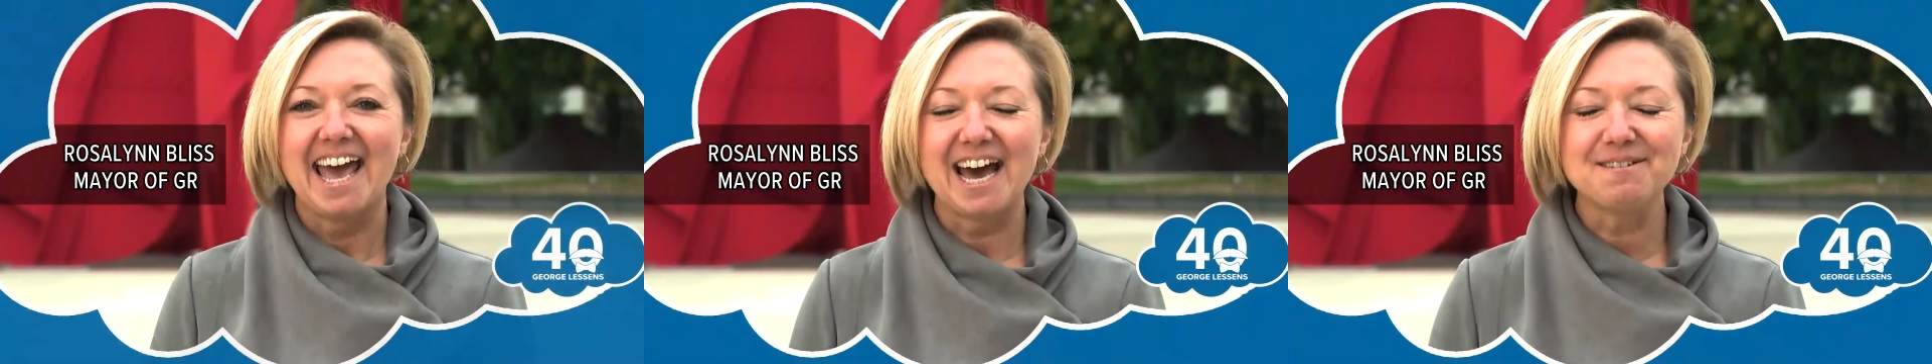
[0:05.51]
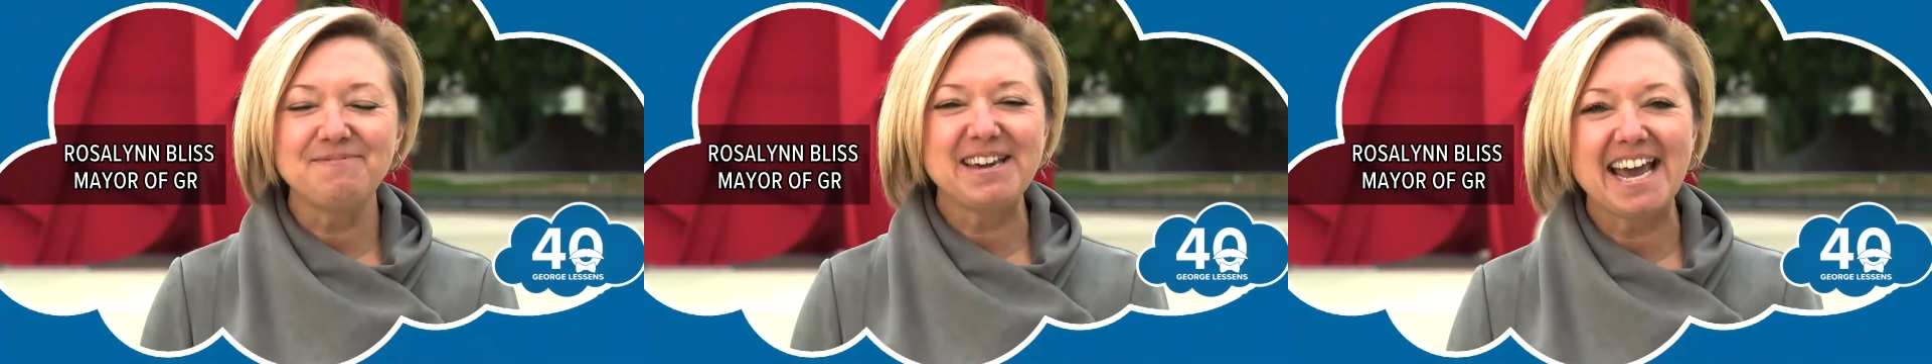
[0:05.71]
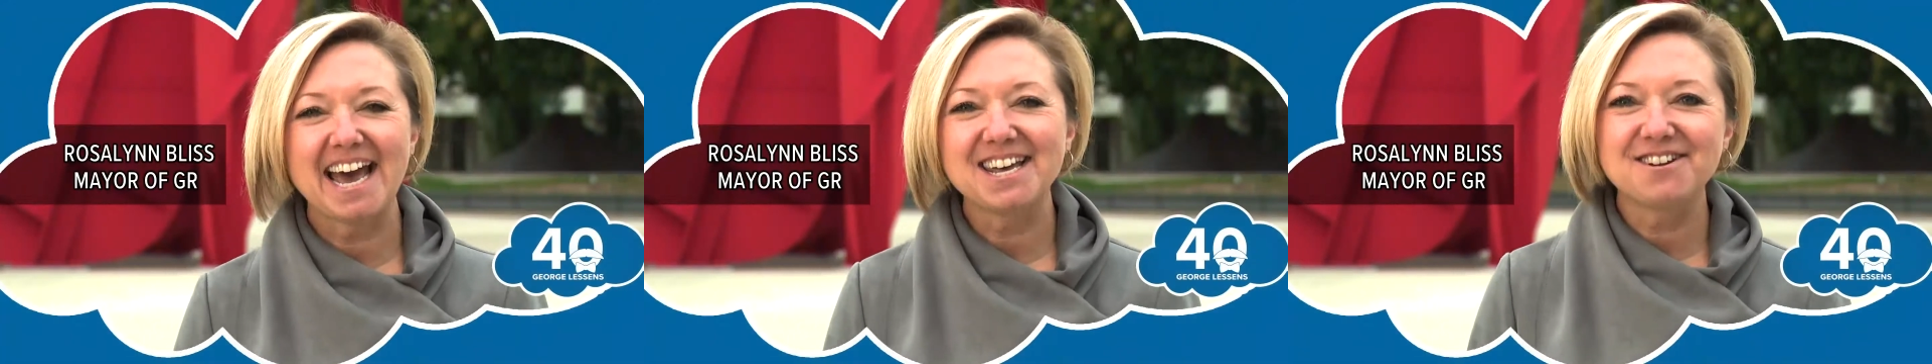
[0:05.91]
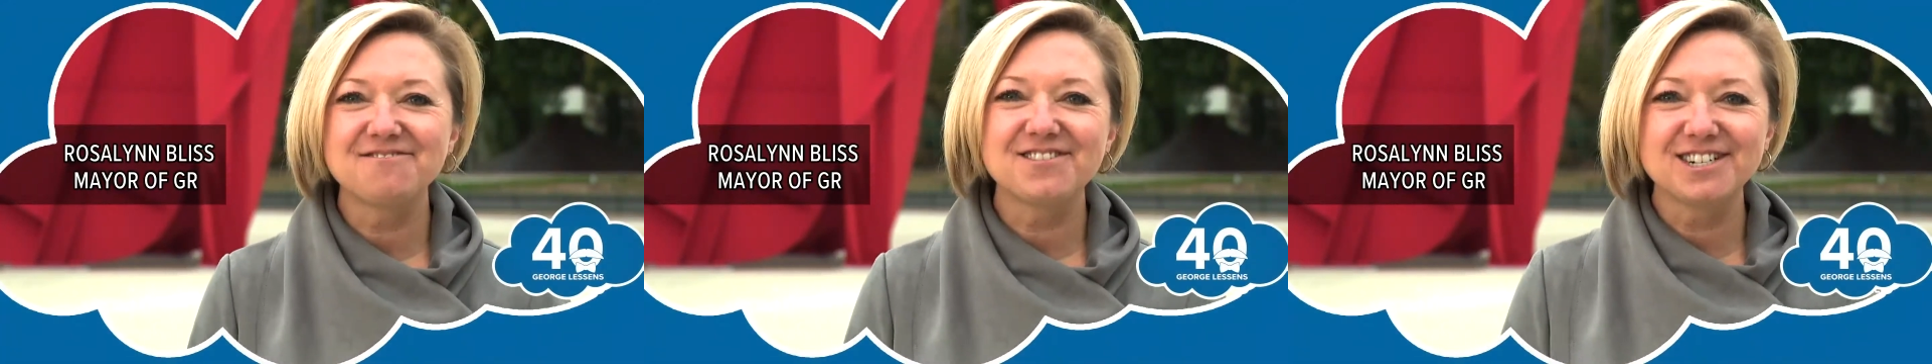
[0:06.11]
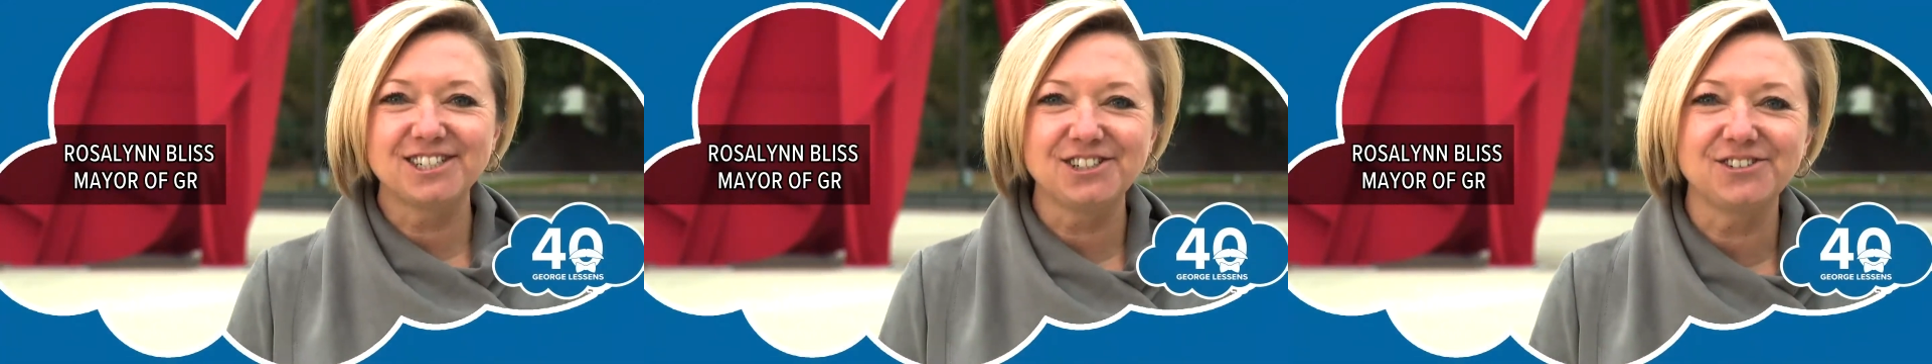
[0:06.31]
Happy
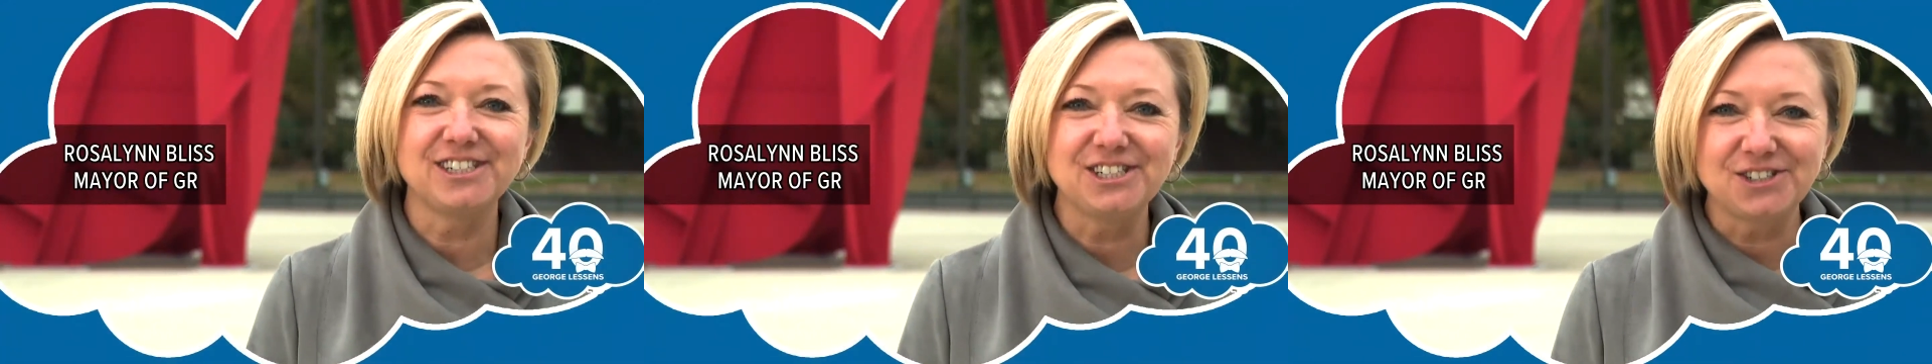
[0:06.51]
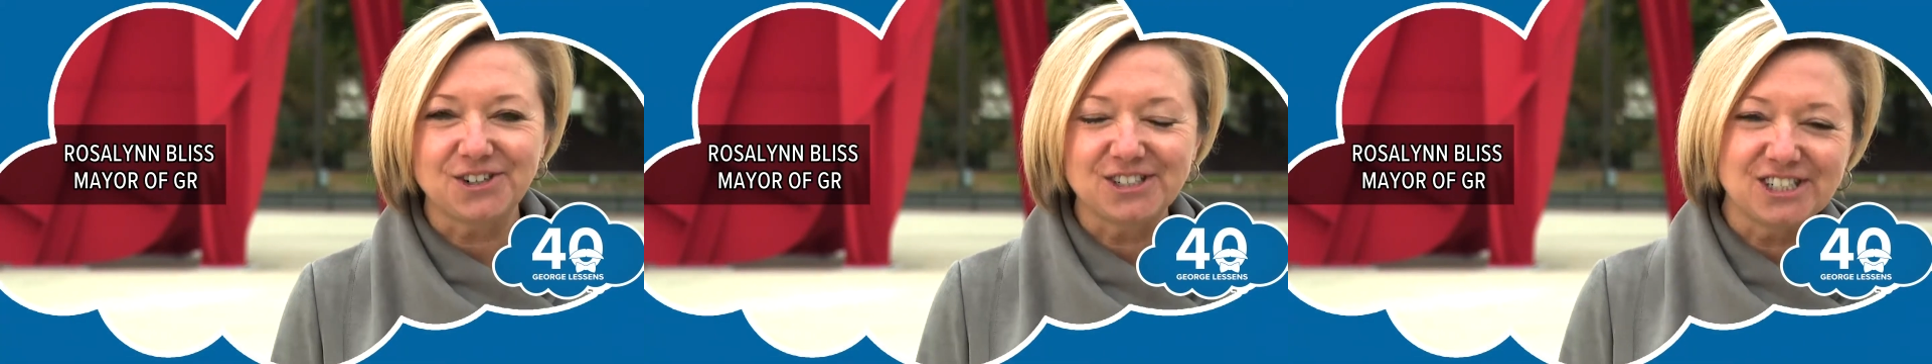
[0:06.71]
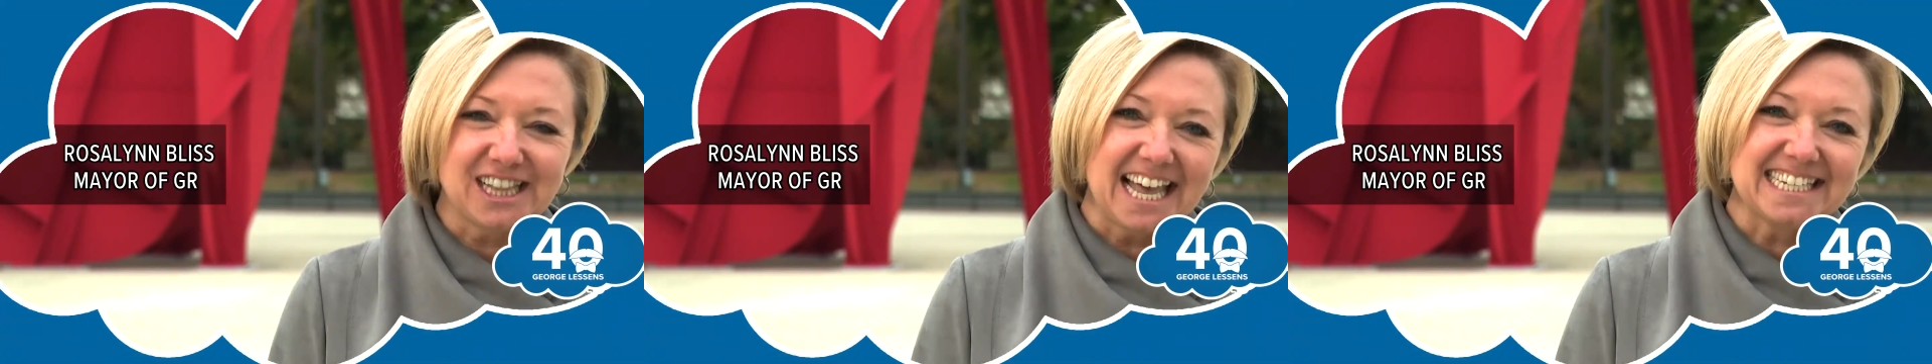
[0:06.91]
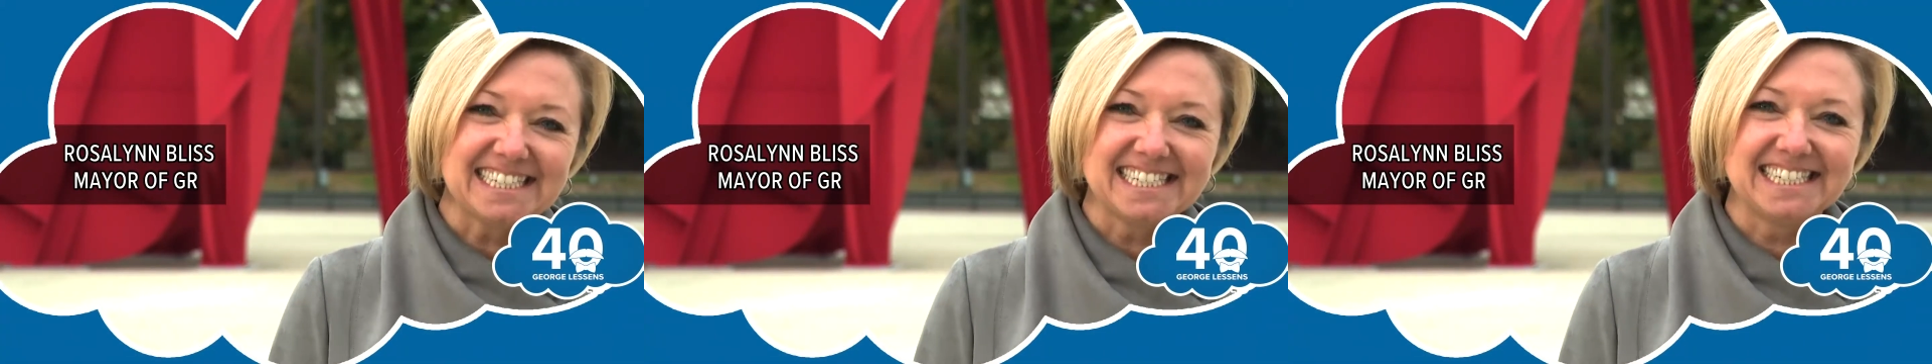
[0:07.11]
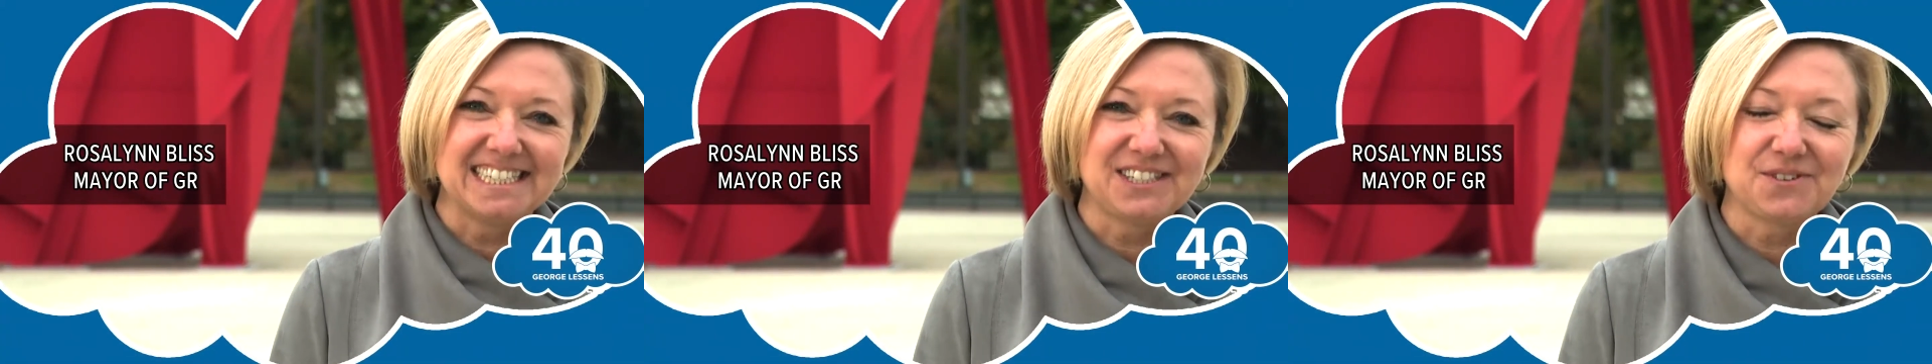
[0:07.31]
anniversary, George
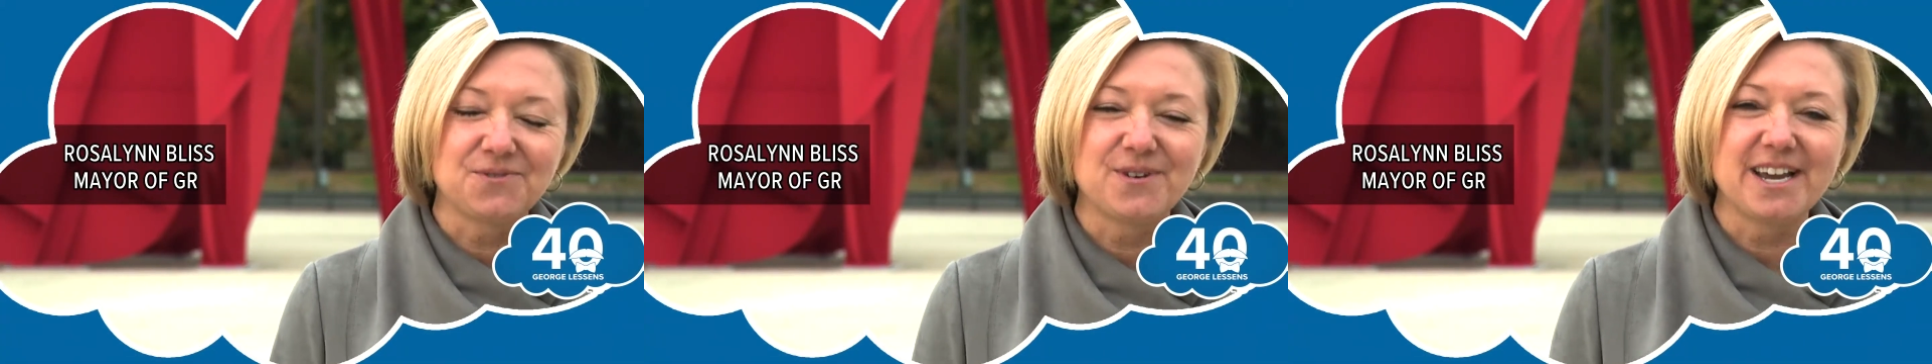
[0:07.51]
Lessons.